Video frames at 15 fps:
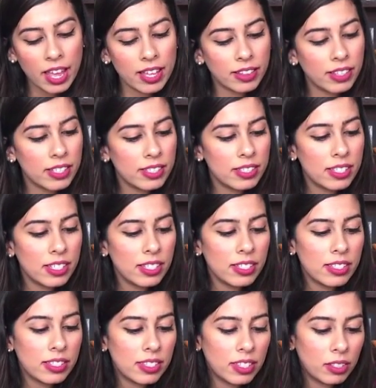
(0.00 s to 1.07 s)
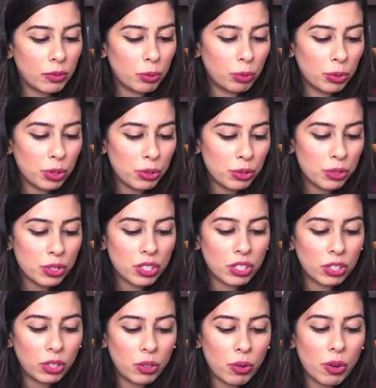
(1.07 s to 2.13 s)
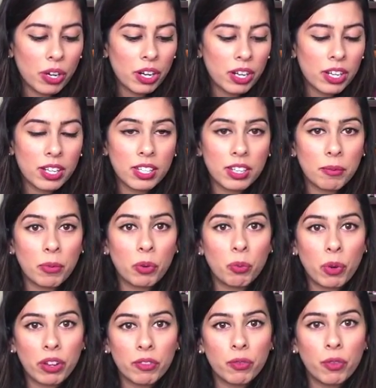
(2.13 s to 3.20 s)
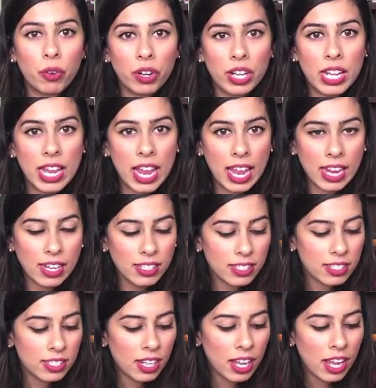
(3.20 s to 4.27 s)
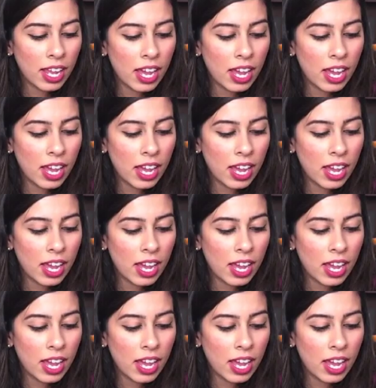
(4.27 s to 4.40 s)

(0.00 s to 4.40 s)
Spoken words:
And this is the Rouge Allure in number 148.